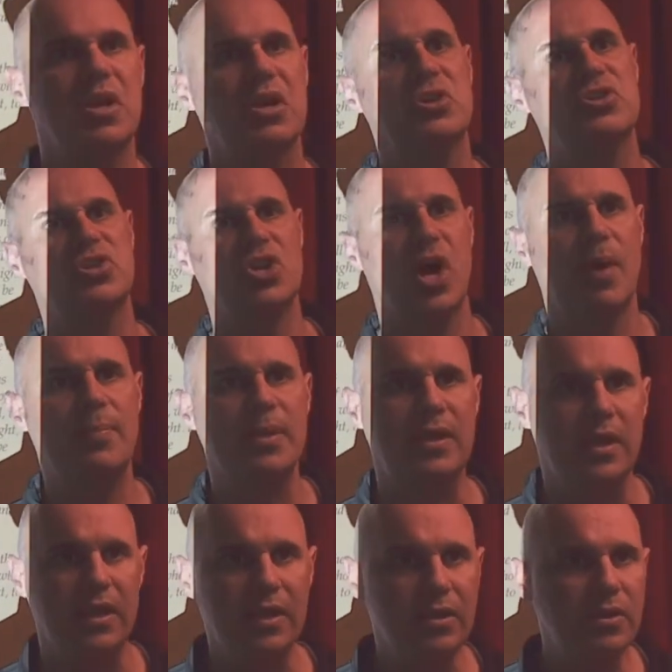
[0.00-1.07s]
It's a copy in
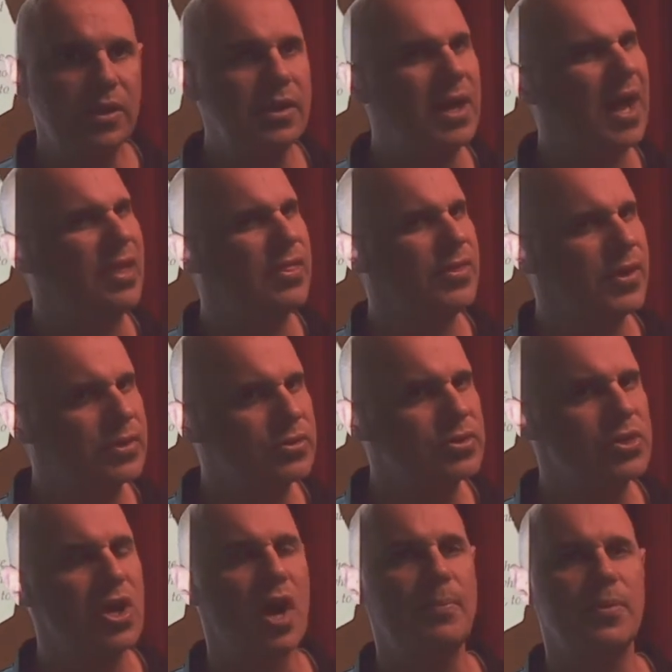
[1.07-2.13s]
England. I think there's a
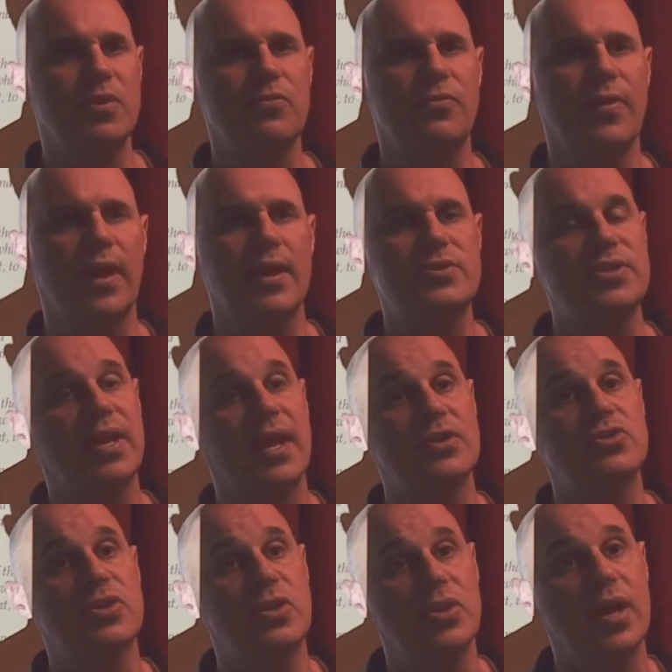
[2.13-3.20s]
copy in France, and
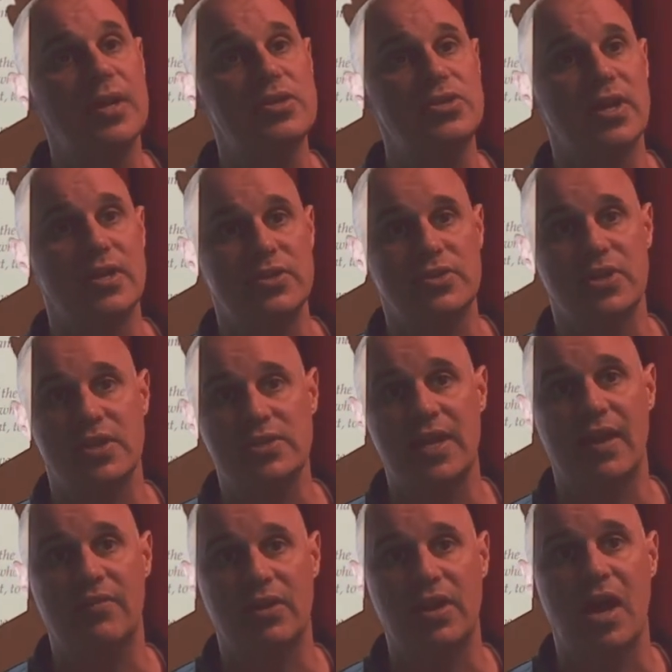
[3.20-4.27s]
actually the United States does
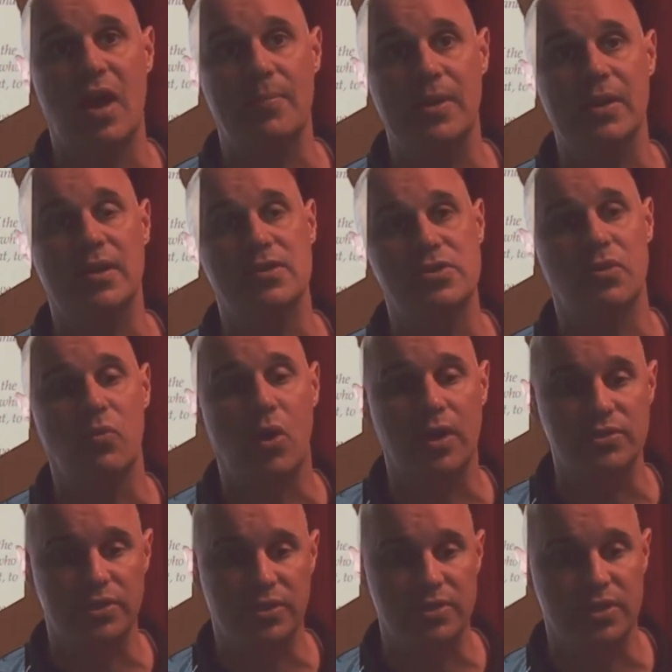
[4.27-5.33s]
have a copy. It is in
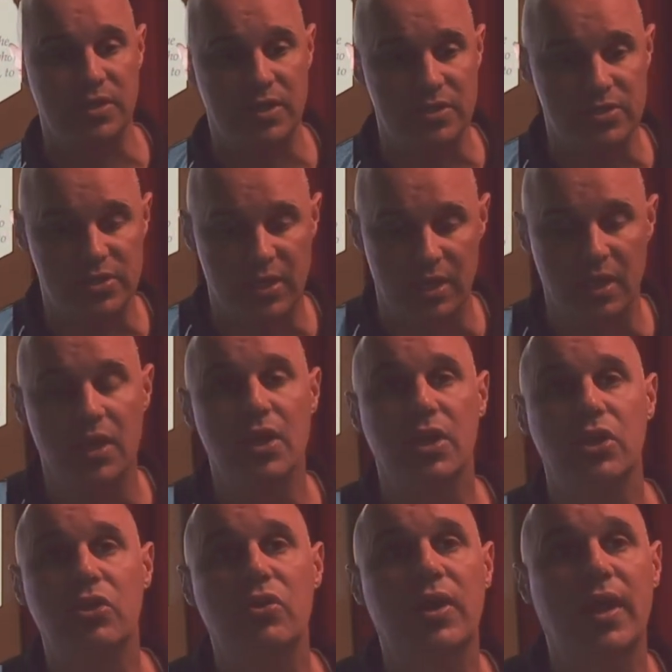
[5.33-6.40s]
Washington, D.C.
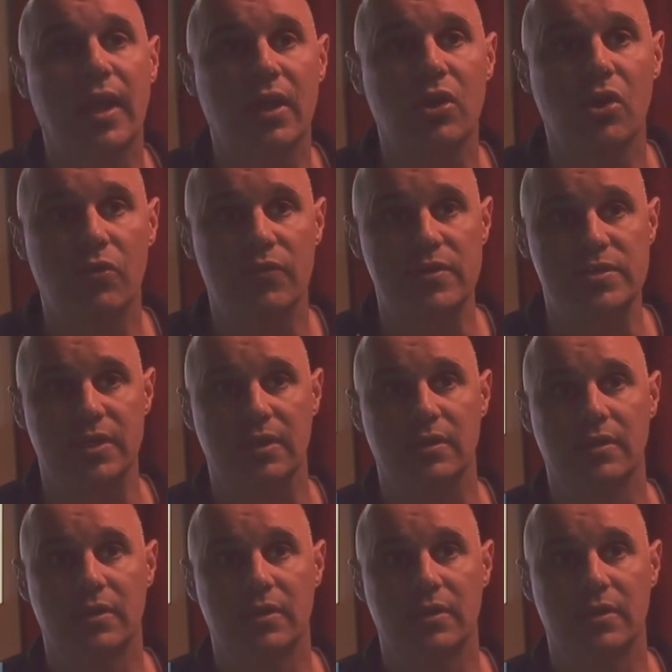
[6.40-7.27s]
You can go visit.